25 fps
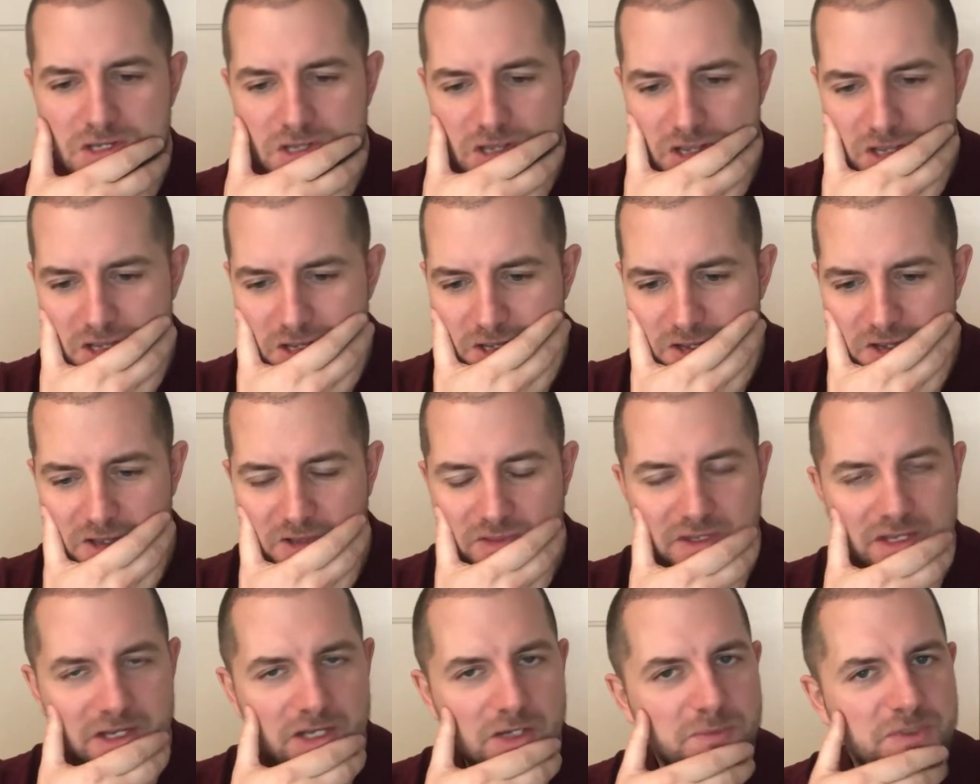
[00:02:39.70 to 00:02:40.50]

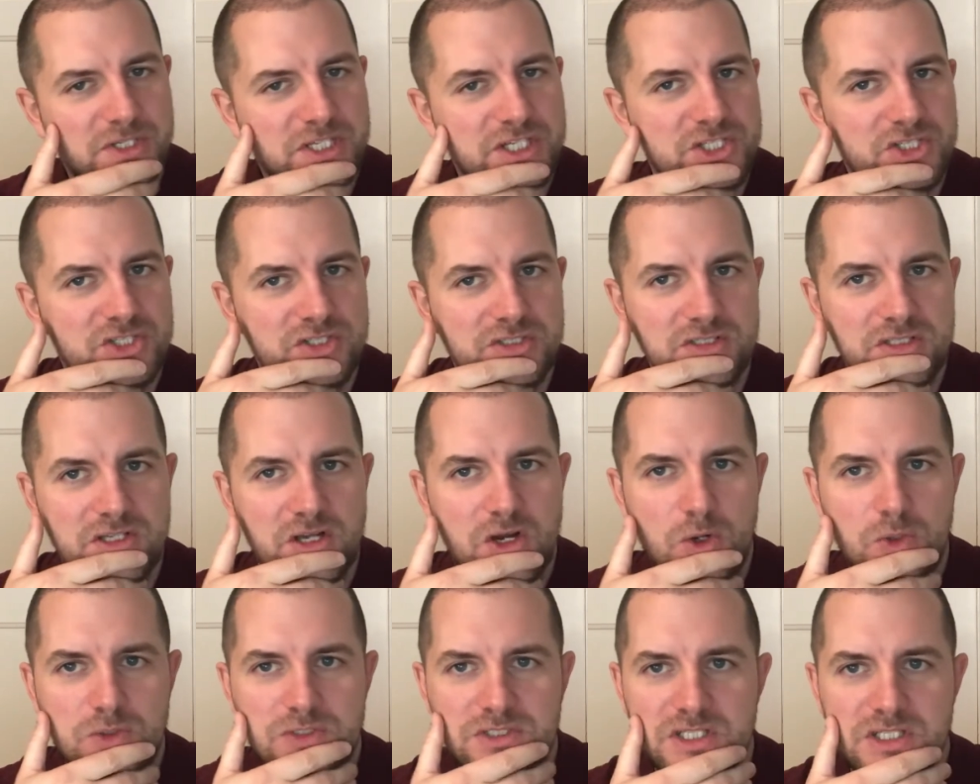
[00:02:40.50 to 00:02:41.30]
The accommodation, the
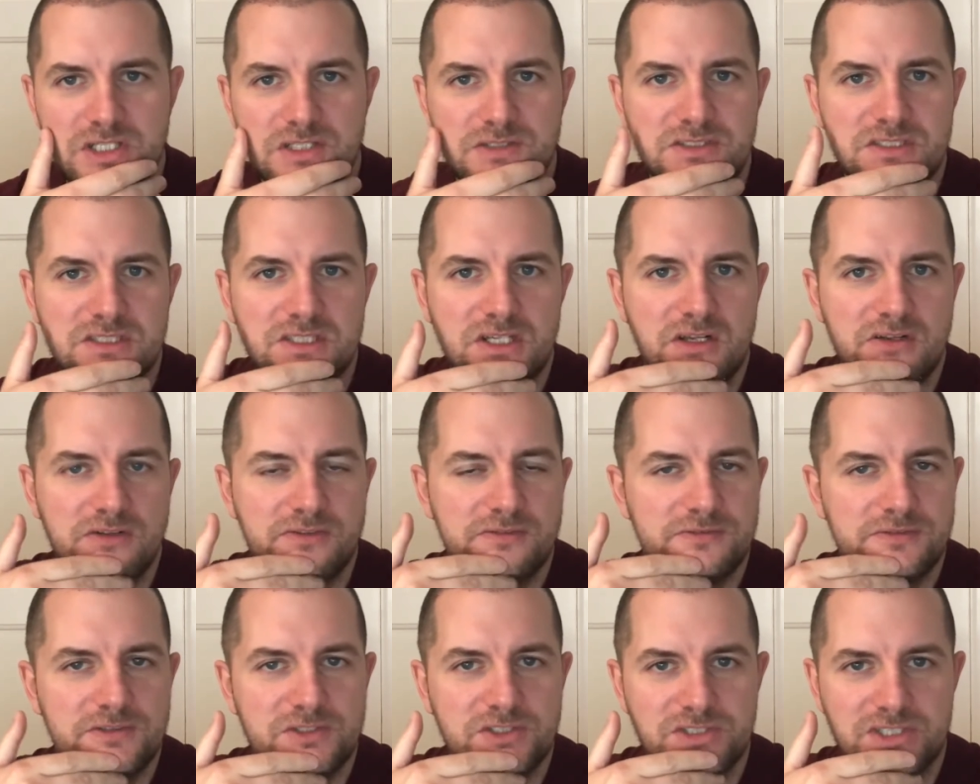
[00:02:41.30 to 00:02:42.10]
hotel
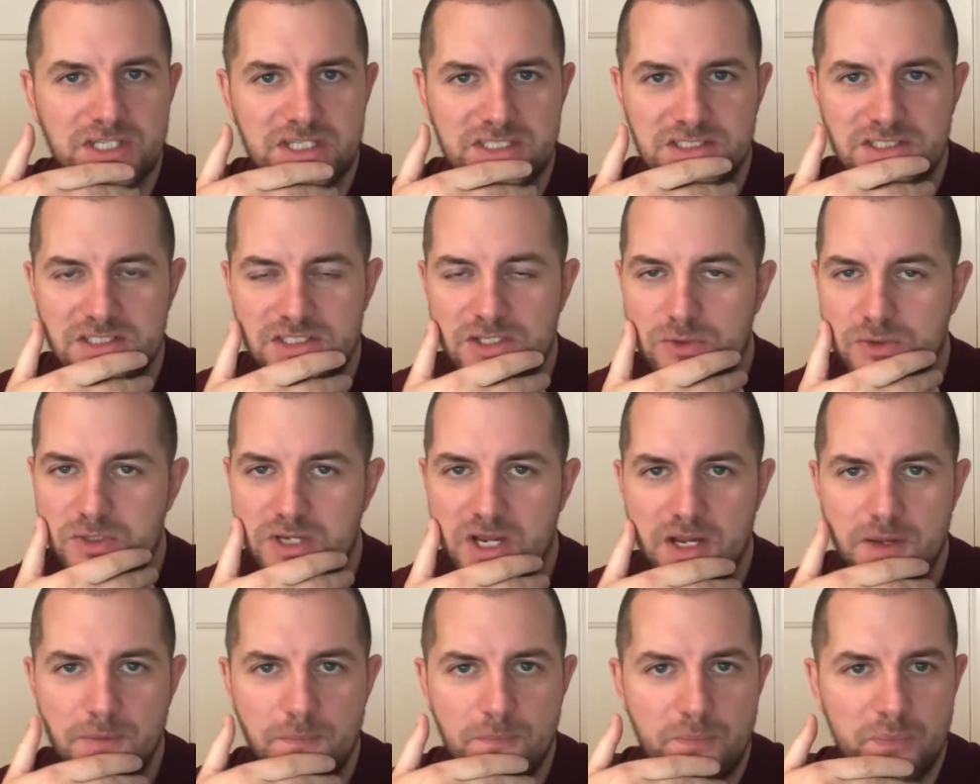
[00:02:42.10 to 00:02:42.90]
itself was actually
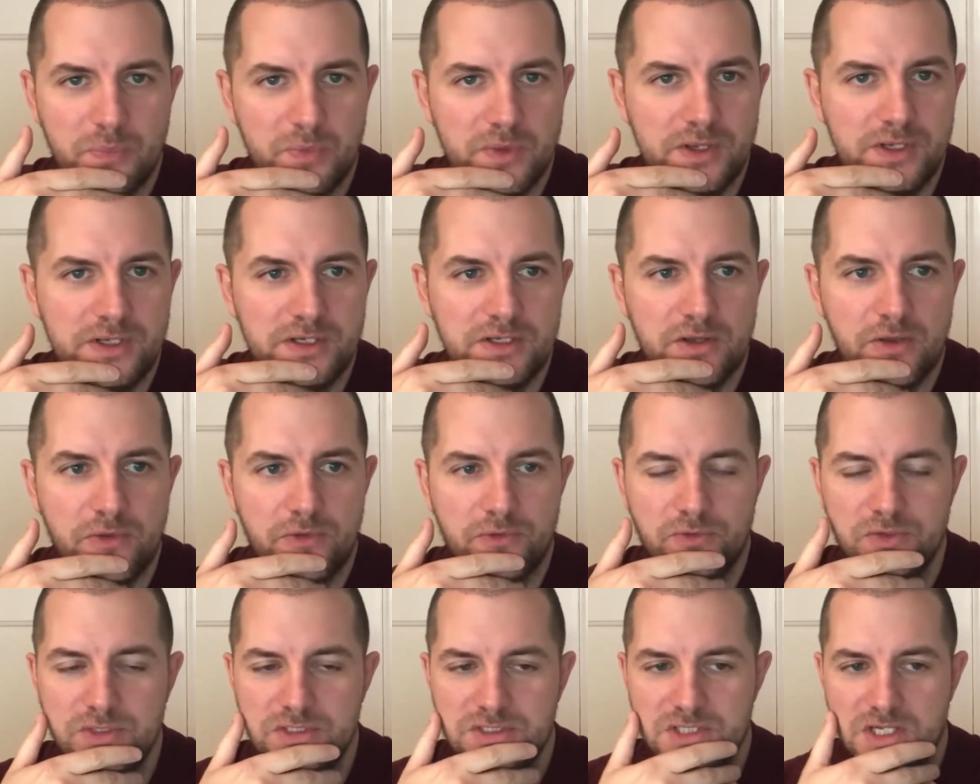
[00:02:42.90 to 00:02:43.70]
okay.
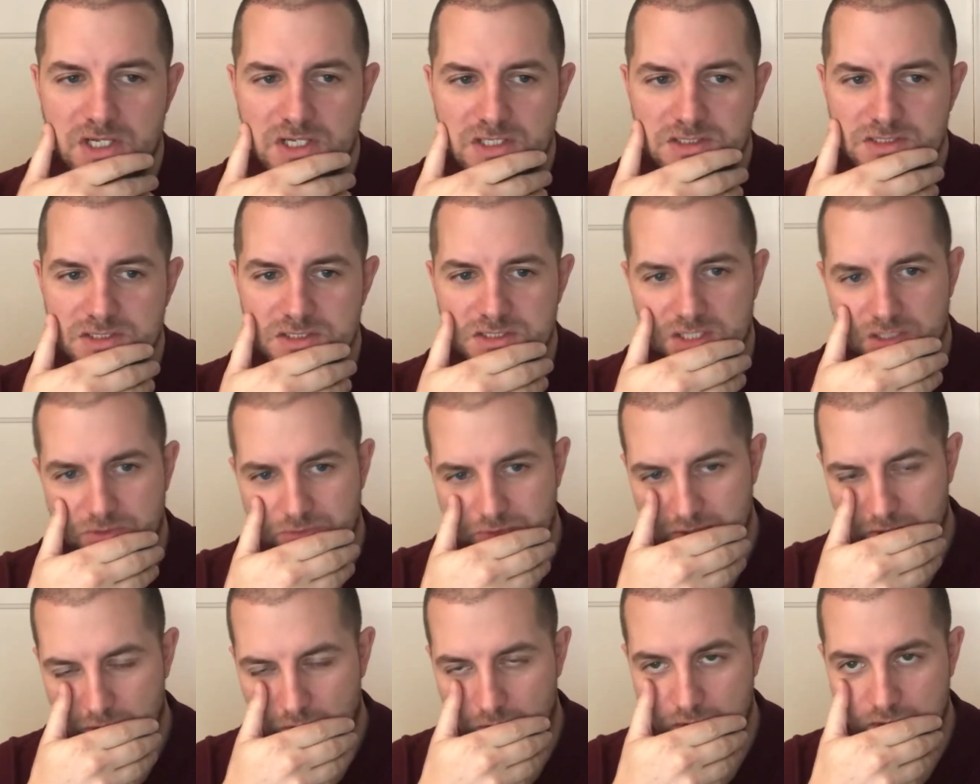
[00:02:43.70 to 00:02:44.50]
3 stars as I
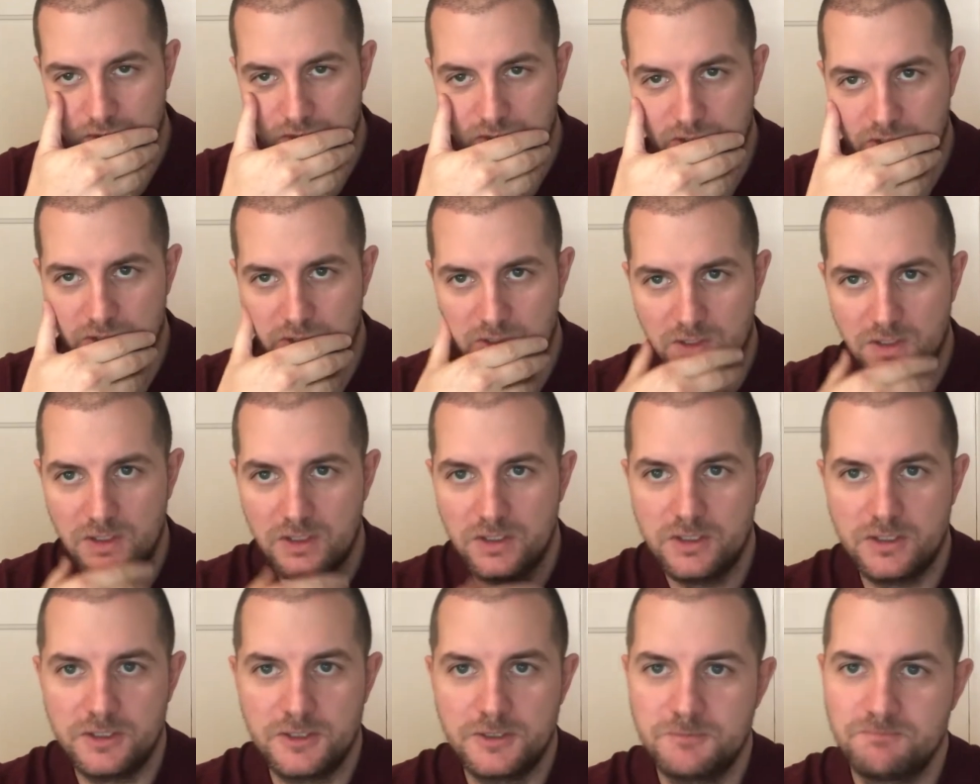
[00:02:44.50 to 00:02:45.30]
recall it.
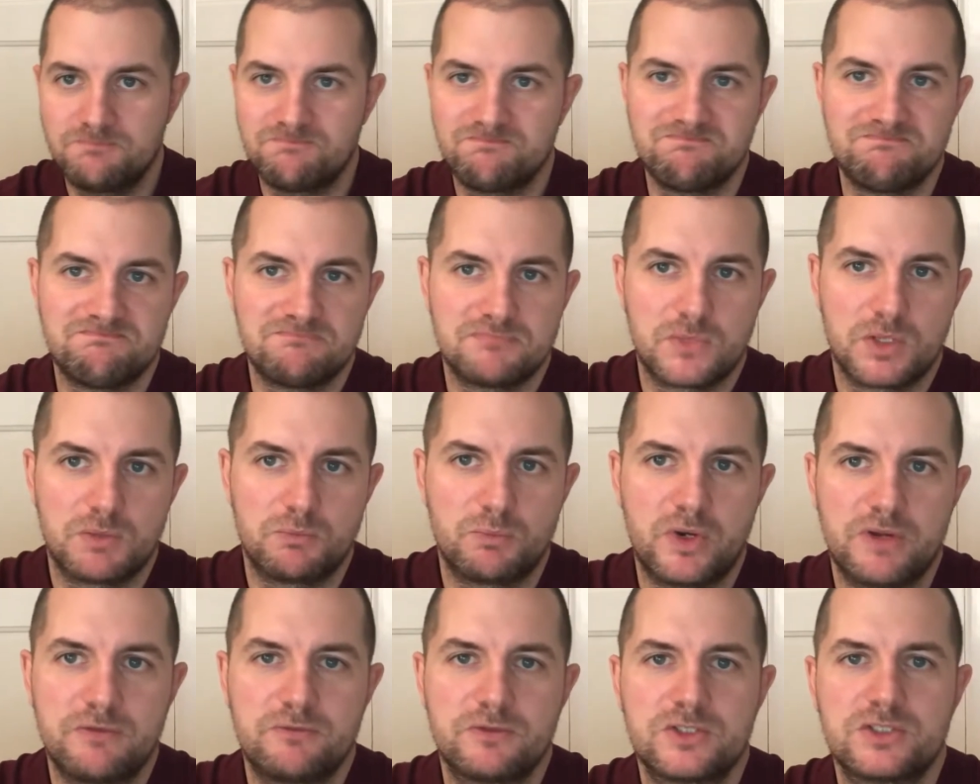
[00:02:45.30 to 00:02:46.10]

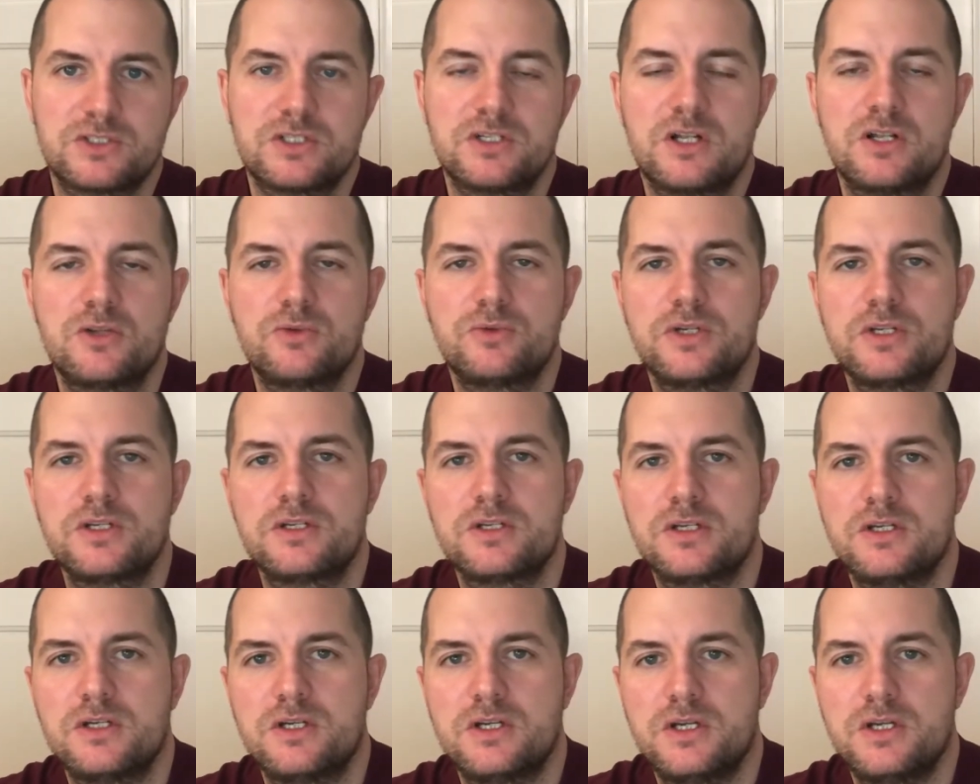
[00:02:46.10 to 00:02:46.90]
Breakfast included.
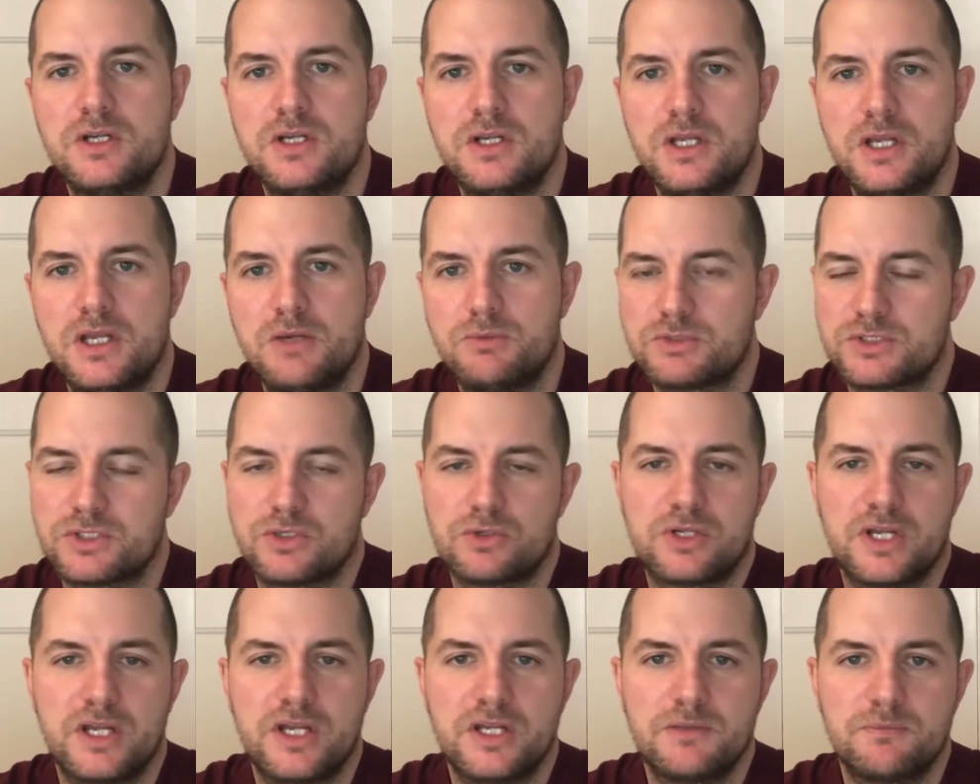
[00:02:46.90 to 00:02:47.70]
It was
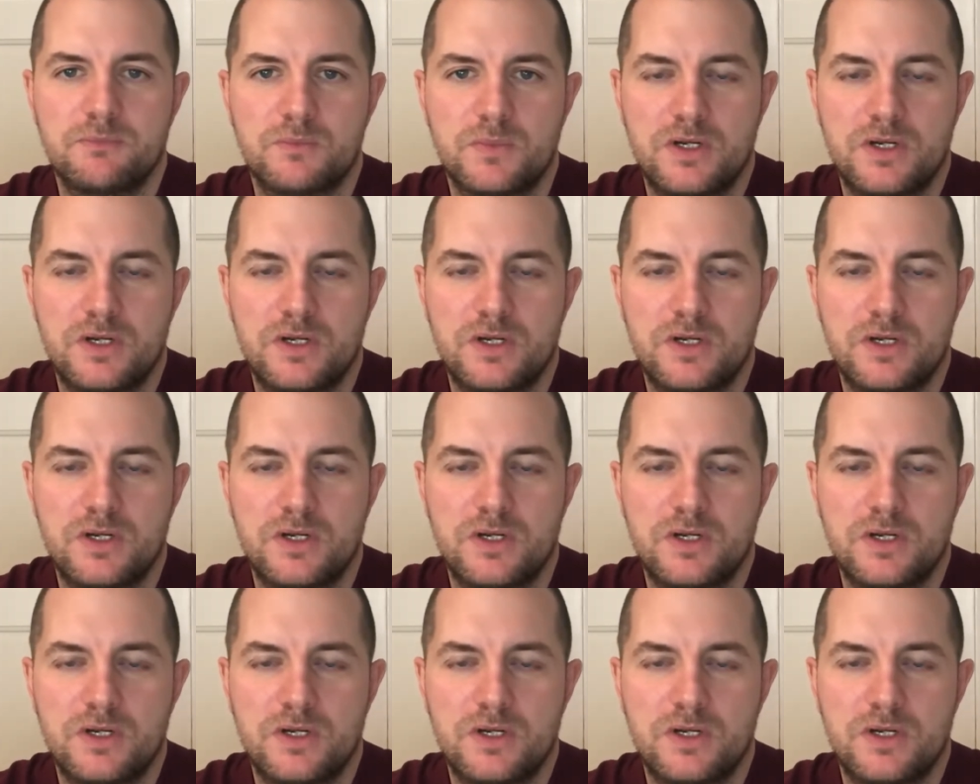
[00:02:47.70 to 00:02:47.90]
okay.